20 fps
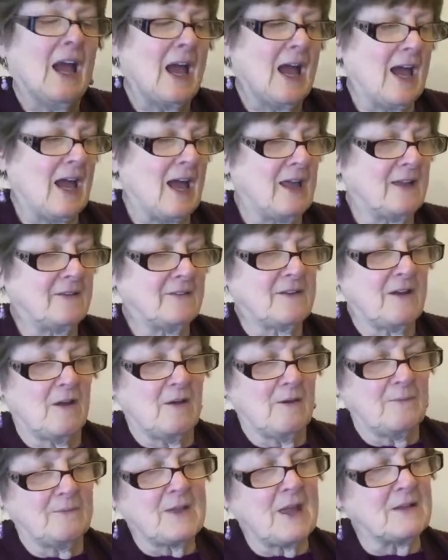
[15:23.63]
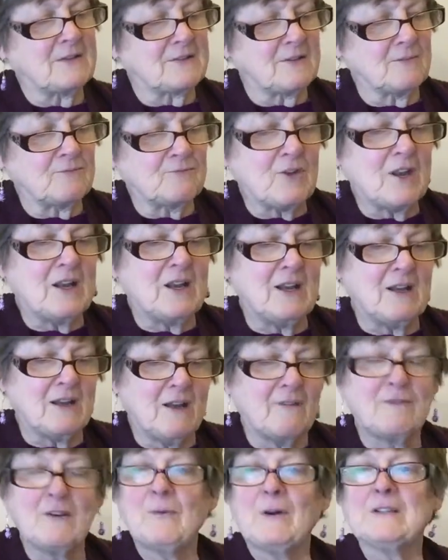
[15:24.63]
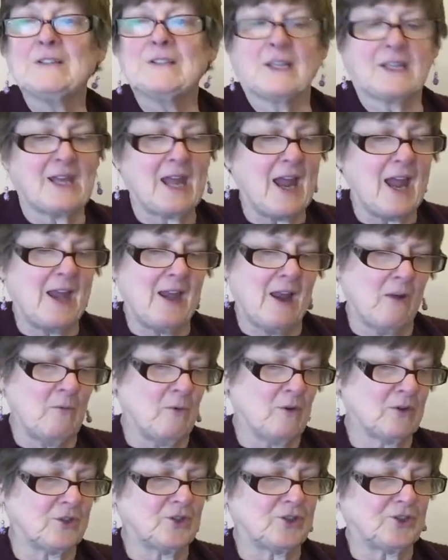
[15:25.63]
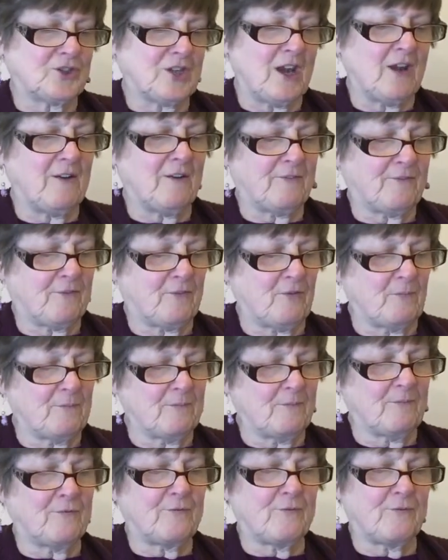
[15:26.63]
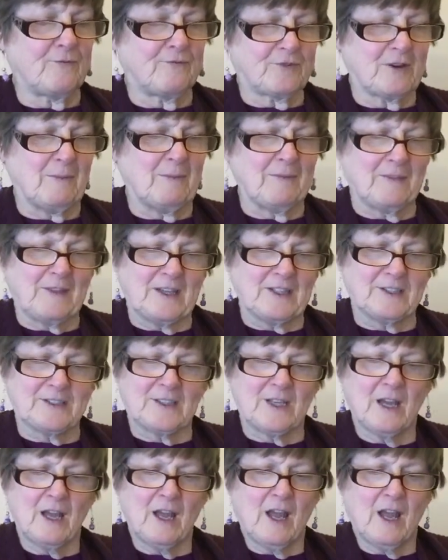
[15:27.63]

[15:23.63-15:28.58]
And there's some really lovely ones. Again, I want to share from some of this.